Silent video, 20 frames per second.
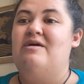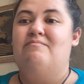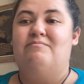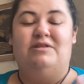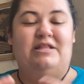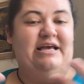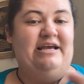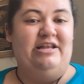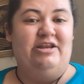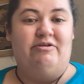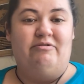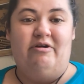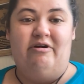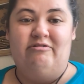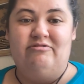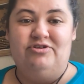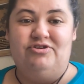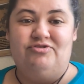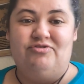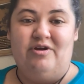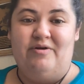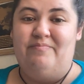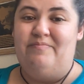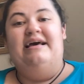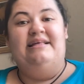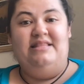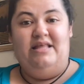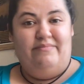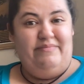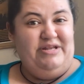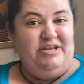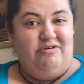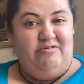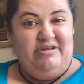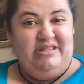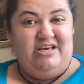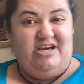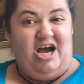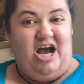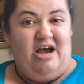plan your own trip, and let me know
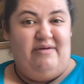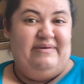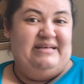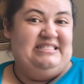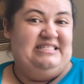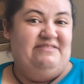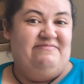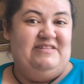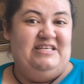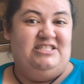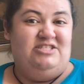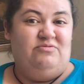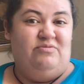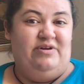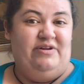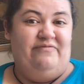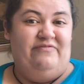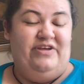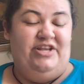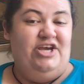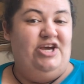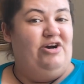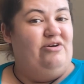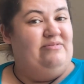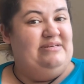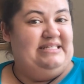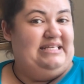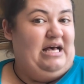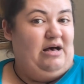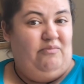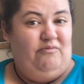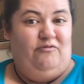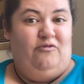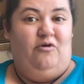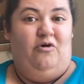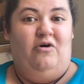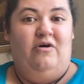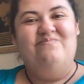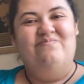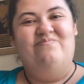in the comments if this sort of video is
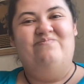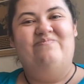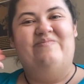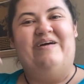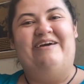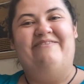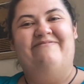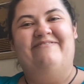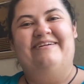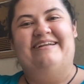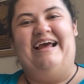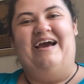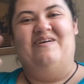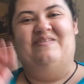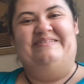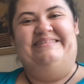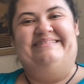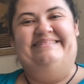helpful. Bye for now.